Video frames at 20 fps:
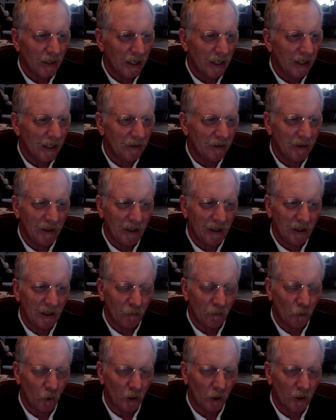
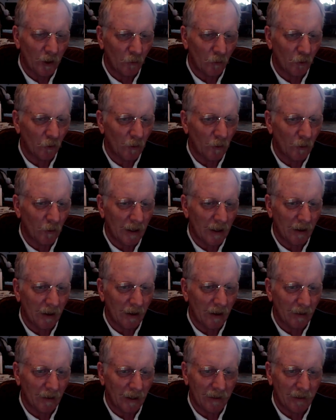1884 comes around,
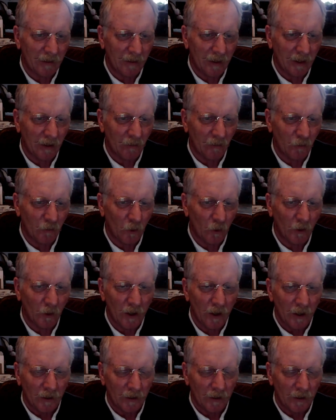1884,